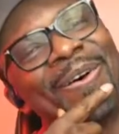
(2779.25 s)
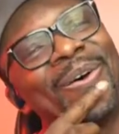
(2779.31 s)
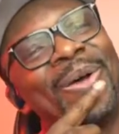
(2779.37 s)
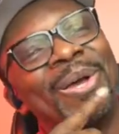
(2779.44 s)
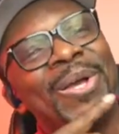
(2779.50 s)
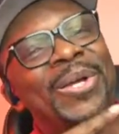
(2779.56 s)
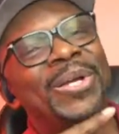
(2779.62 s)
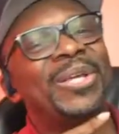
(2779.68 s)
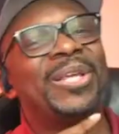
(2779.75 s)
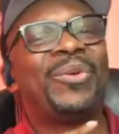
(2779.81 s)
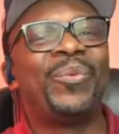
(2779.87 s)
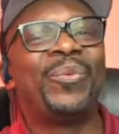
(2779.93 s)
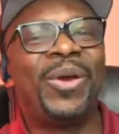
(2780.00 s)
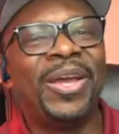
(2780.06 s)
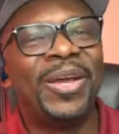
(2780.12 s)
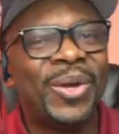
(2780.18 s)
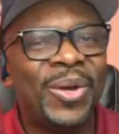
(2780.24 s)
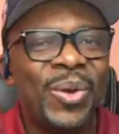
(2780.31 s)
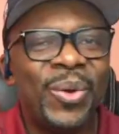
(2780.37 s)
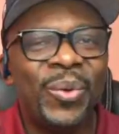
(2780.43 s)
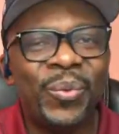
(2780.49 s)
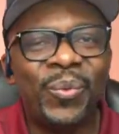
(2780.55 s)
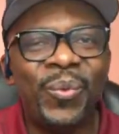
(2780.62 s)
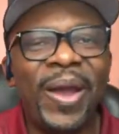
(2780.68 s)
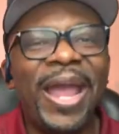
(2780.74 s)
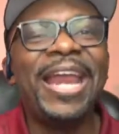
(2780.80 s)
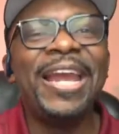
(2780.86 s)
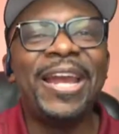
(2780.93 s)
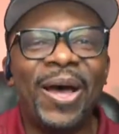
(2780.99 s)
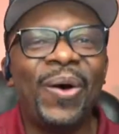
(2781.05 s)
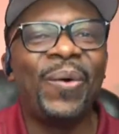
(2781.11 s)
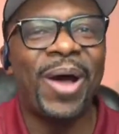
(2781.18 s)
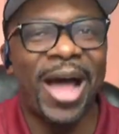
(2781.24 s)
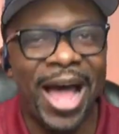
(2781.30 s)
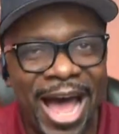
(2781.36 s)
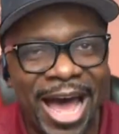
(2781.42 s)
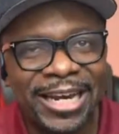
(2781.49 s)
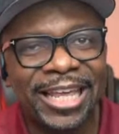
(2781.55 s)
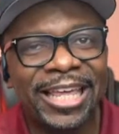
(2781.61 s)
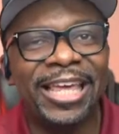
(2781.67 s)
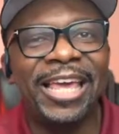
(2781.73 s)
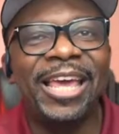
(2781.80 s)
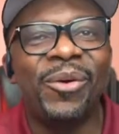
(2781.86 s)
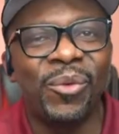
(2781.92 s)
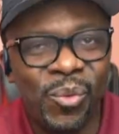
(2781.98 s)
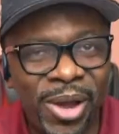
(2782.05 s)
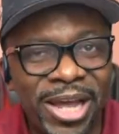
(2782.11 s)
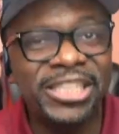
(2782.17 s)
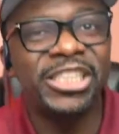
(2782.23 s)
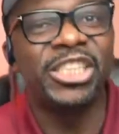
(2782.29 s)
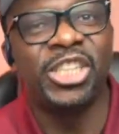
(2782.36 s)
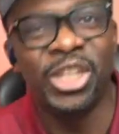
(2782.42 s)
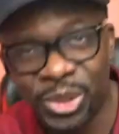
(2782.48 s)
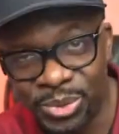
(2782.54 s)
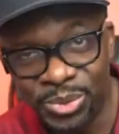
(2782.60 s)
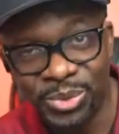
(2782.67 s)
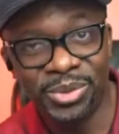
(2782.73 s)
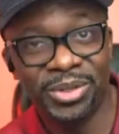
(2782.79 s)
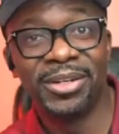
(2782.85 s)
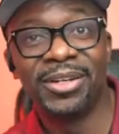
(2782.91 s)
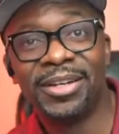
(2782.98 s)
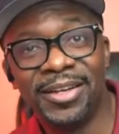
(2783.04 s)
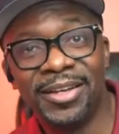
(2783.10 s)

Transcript: oh, we know how to get with you